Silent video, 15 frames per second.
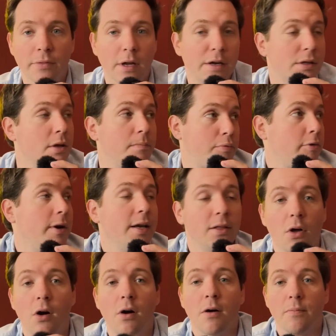It's a pretty
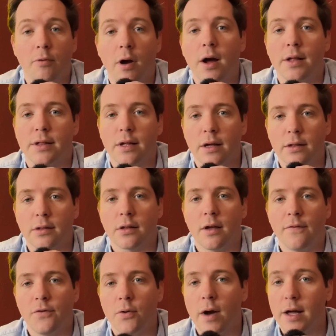long process,
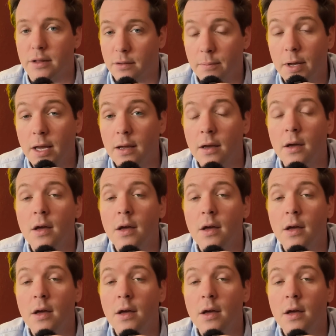if you ask me,